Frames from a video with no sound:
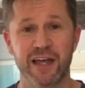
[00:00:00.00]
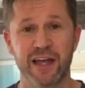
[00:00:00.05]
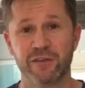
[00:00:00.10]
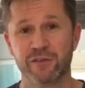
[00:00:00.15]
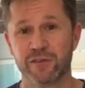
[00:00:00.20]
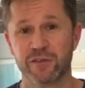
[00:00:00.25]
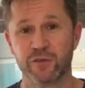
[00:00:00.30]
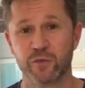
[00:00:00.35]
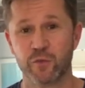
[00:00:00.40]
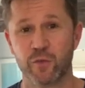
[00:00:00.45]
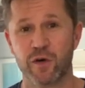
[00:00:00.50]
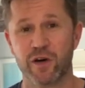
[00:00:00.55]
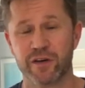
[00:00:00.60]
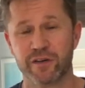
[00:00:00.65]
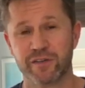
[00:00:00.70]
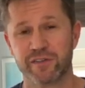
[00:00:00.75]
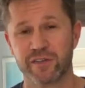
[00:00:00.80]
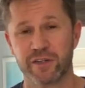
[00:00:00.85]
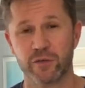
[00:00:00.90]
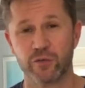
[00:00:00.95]
ounces of water
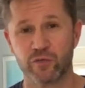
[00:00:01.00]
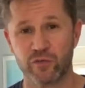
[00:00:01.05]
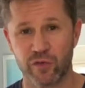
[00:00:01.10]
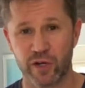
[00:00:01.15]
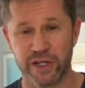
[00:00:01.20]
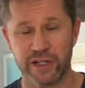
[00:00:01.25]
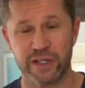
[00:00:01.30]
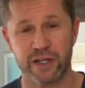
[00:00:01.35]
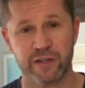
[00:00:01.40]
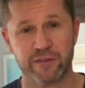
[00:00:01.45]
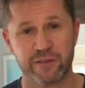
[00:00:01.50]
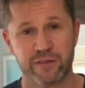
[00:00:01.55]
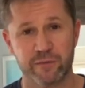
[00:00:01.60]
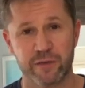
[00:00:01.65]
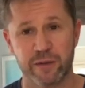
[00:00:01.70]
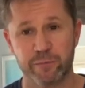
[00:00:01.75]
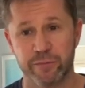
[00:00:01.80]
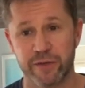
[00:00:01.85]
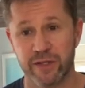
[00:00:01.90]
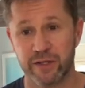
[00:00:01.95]
sitting right next to my
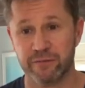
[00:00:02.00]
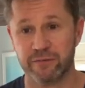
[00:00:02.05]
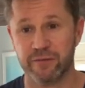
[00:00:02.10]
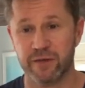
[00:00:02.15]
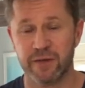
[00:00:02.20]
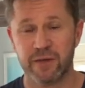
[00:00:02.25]
bed,